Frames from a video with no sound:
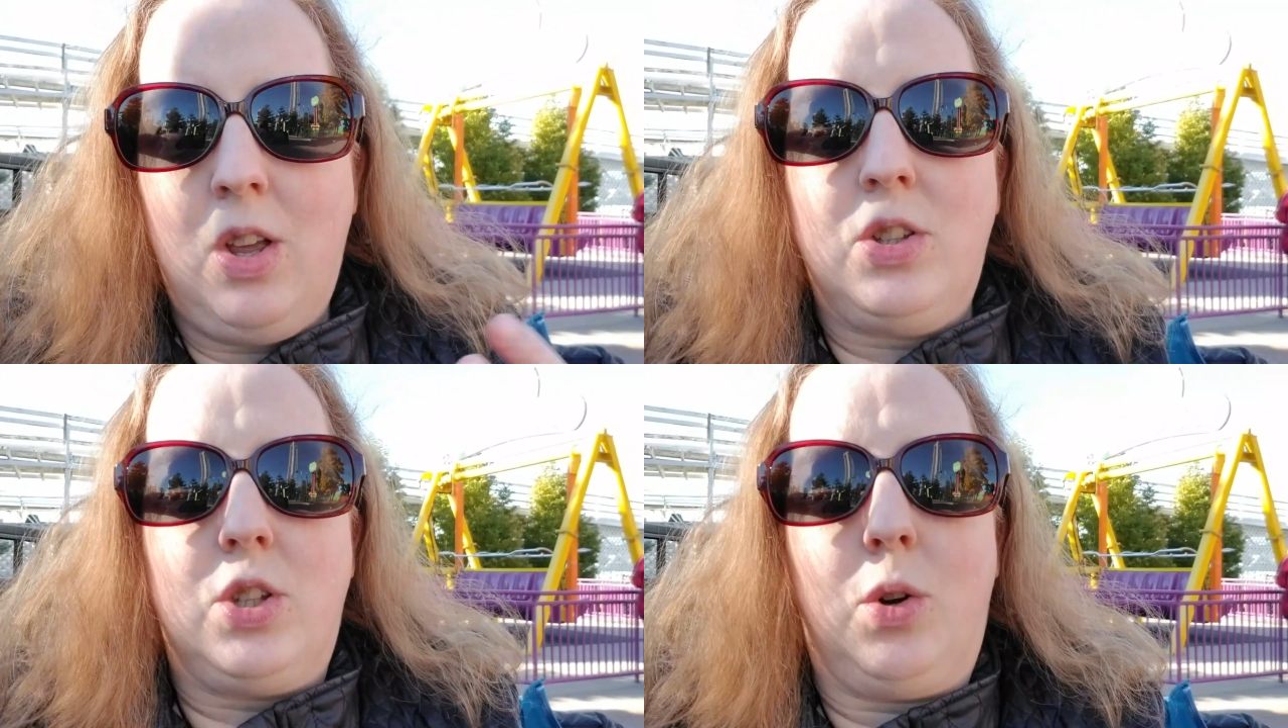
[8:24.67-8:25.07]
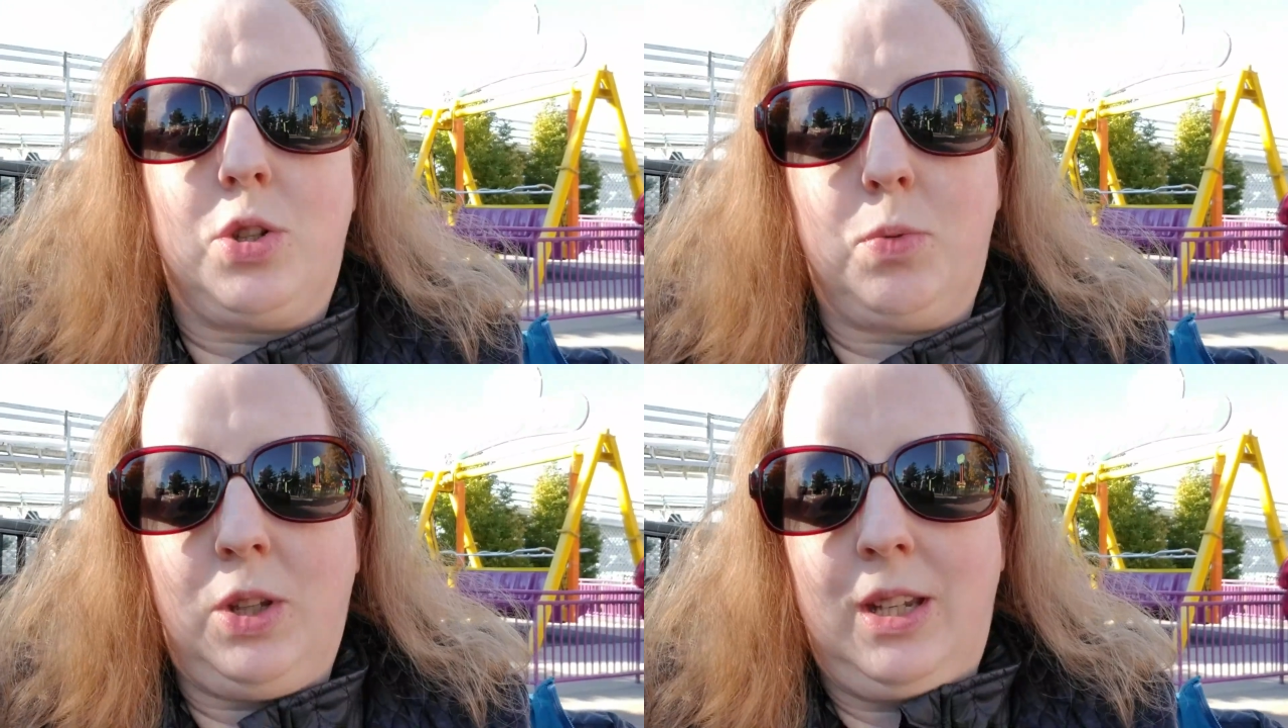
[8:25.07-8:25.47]
So
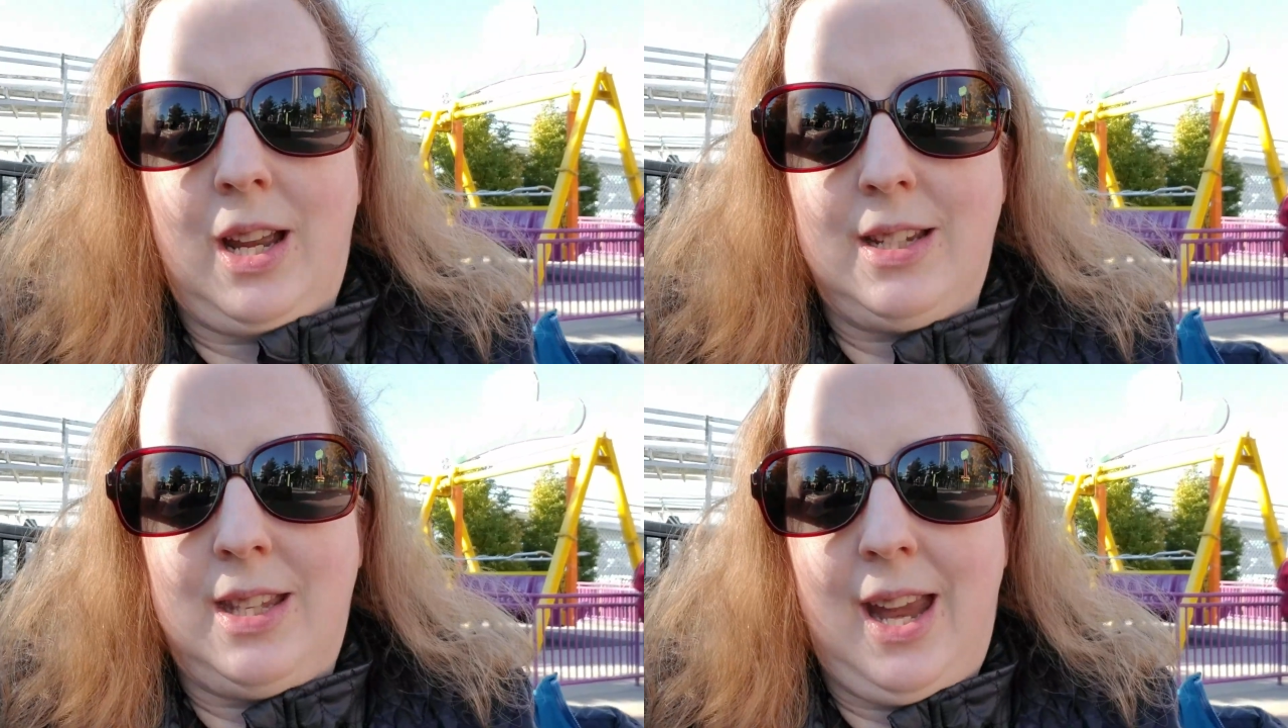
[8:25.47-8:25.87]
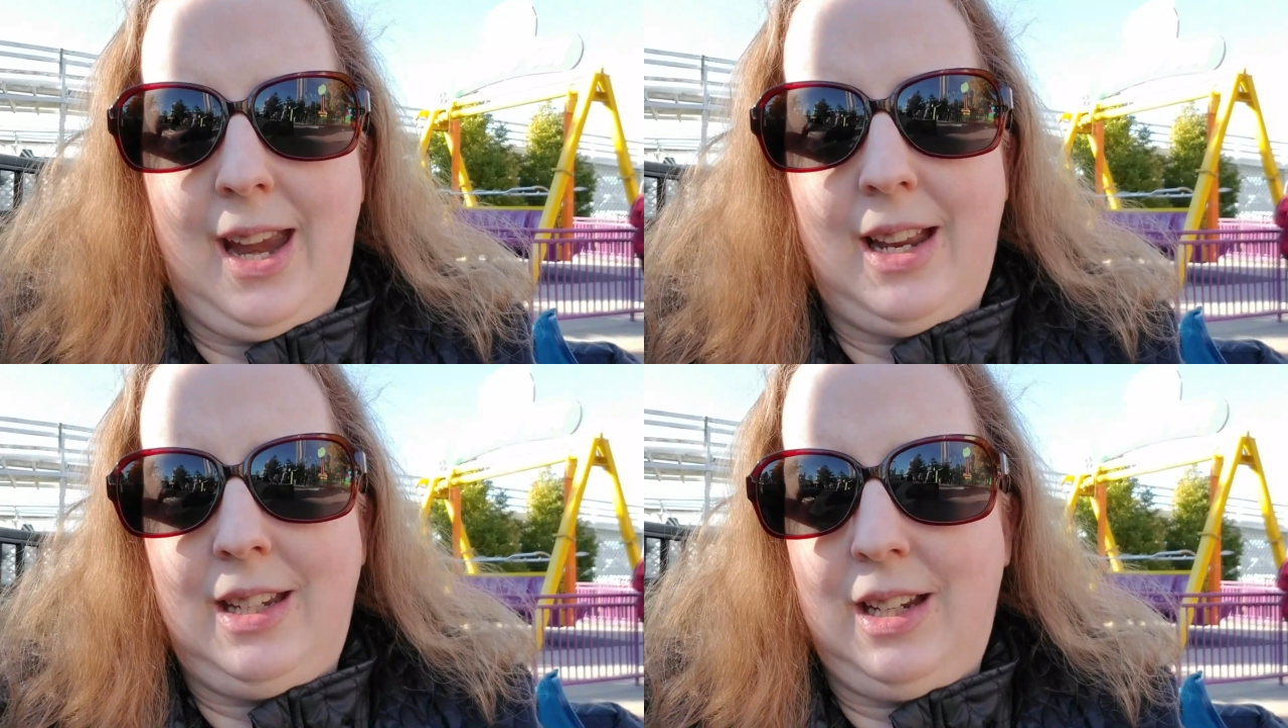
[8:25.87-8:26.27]
it's really nice and
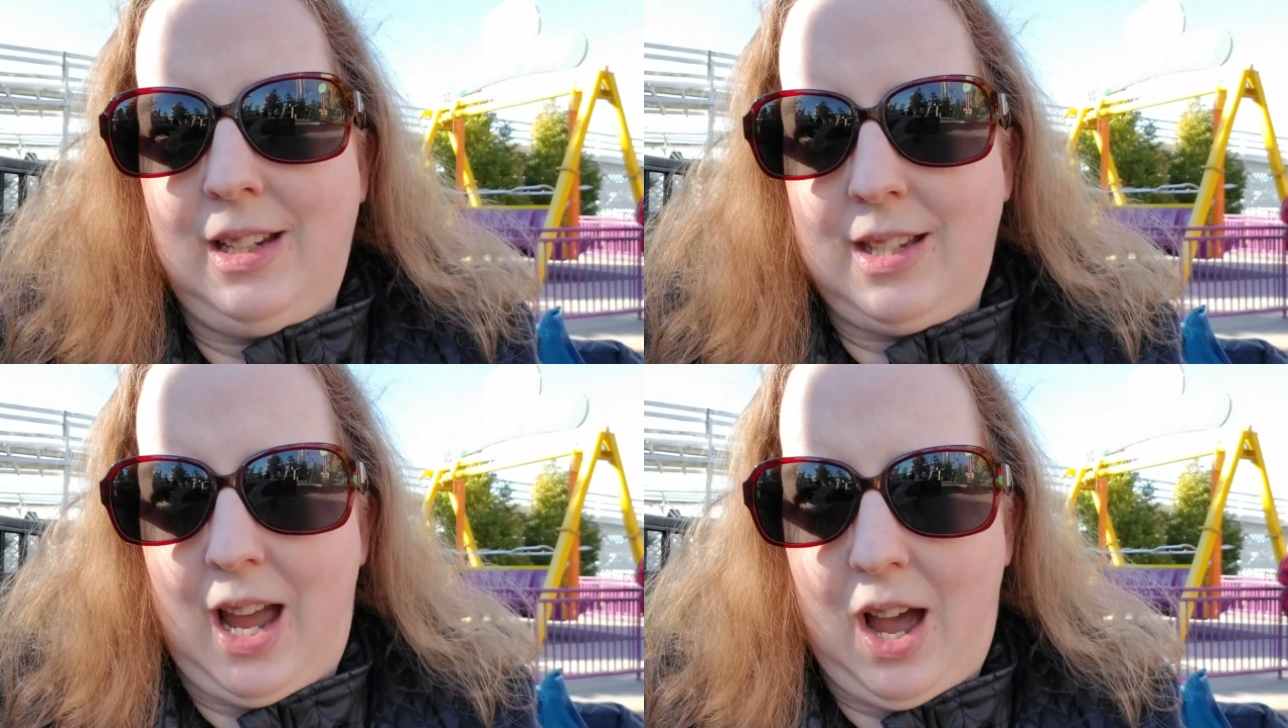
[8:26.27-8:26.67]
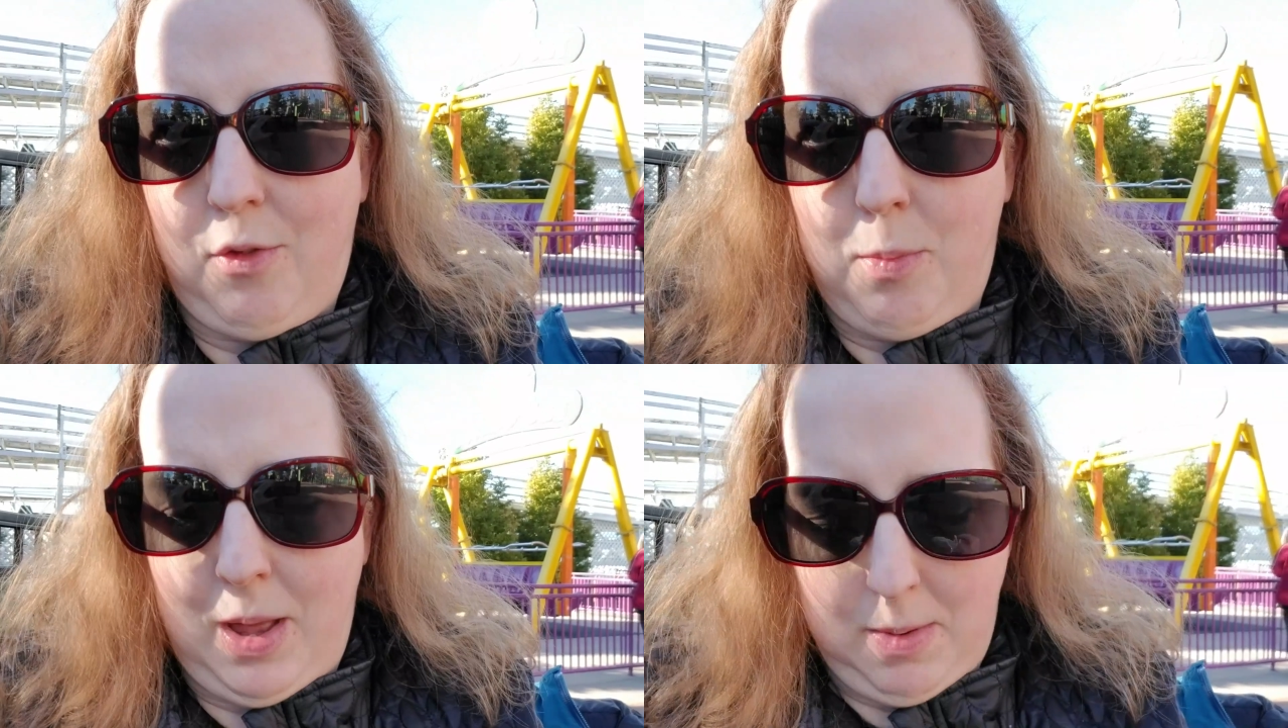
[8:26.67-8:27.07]
handy to have
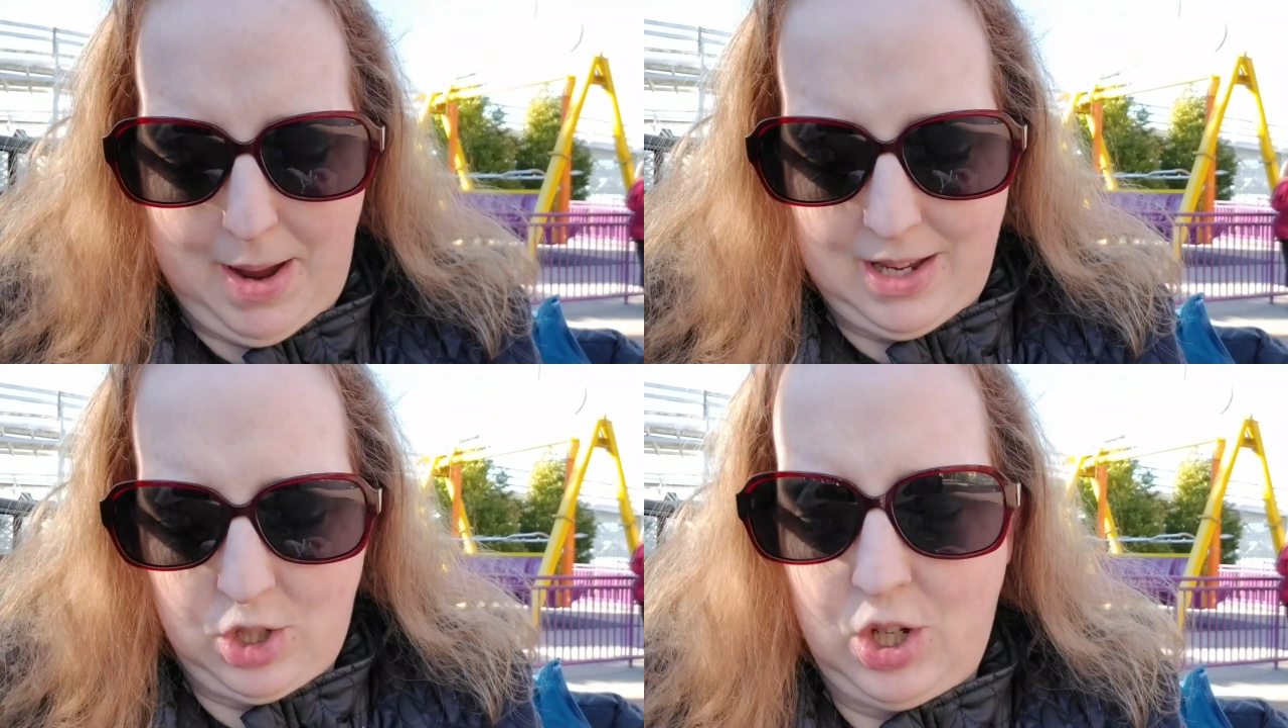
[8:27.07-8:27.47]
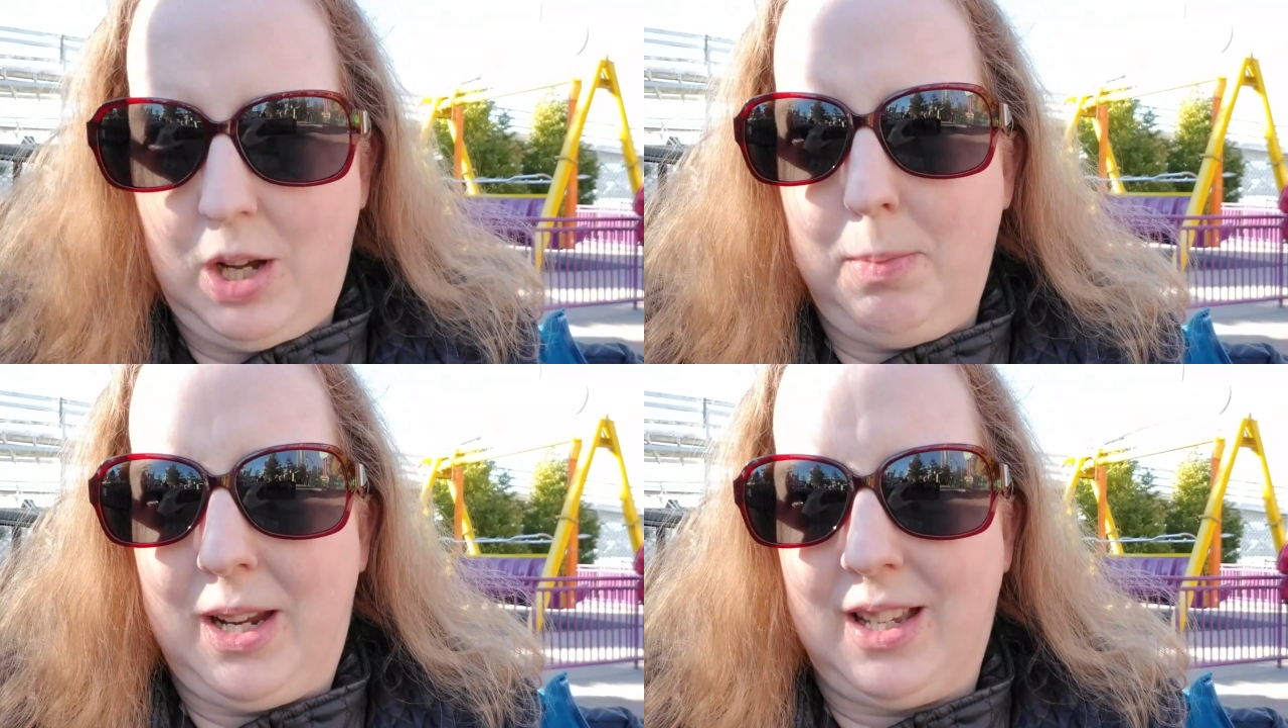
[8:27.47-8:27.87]
them on the mask
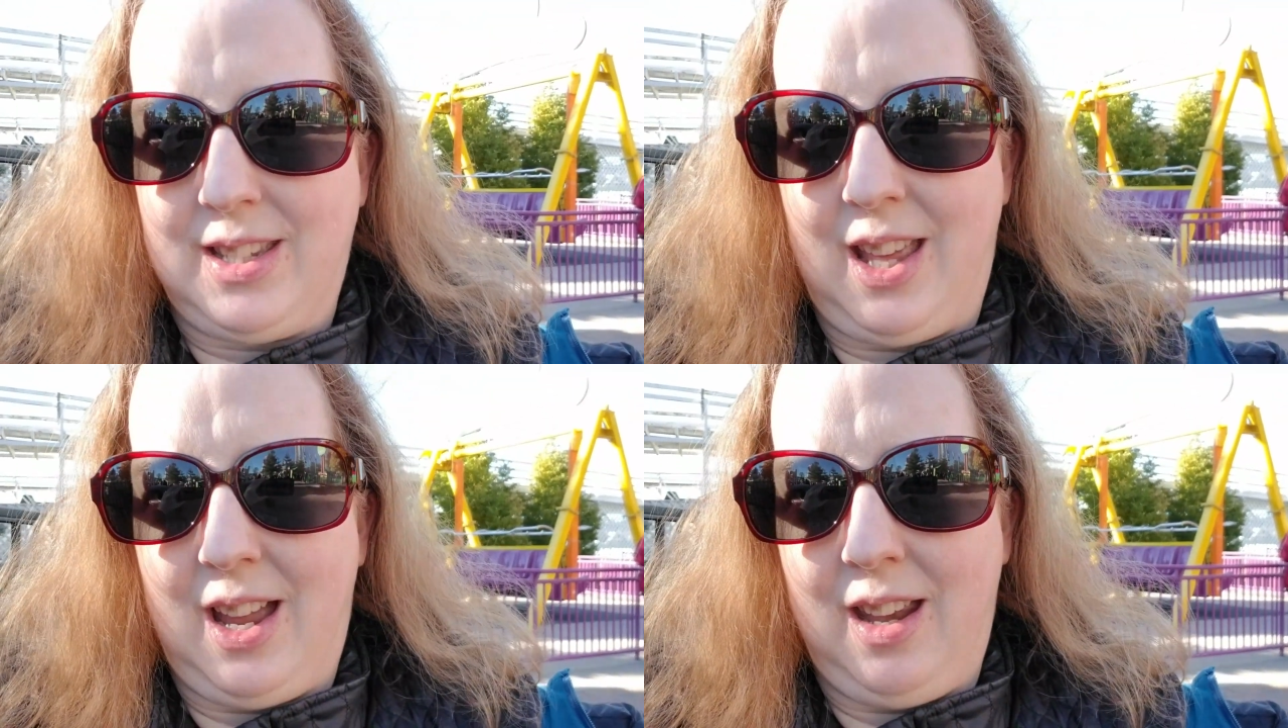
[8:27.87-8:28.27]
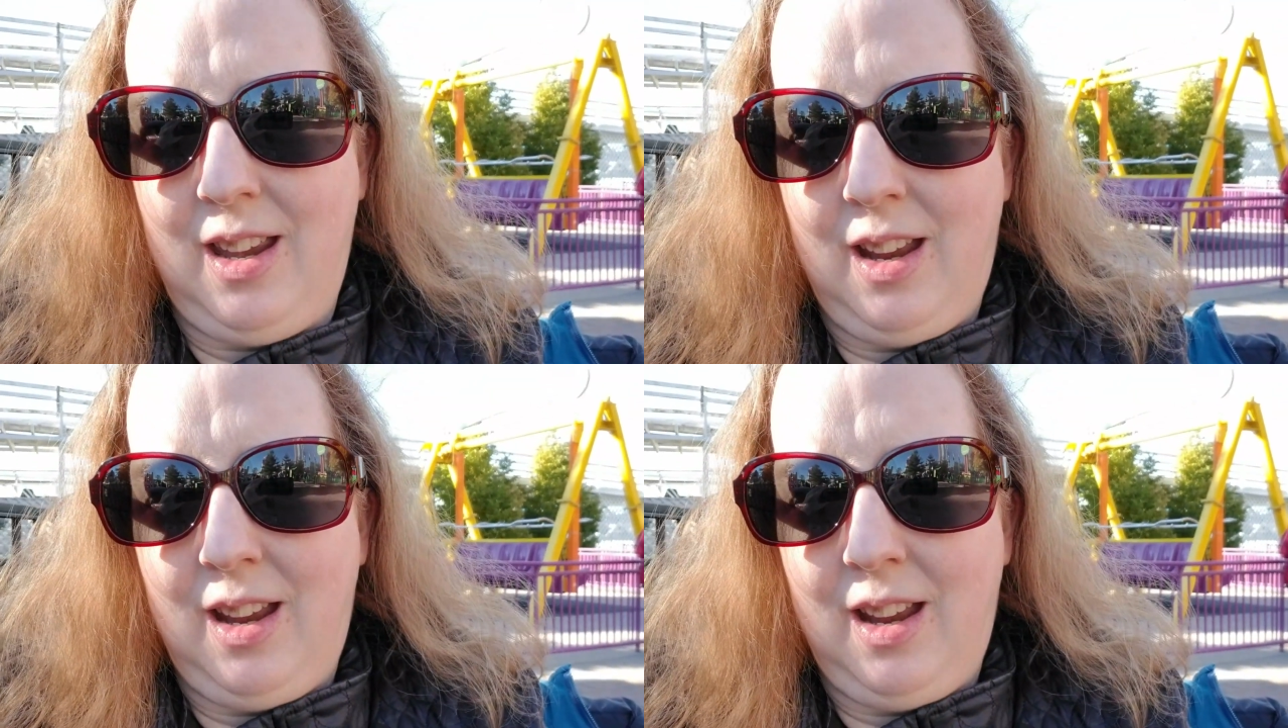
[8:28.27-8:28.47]
chain, because then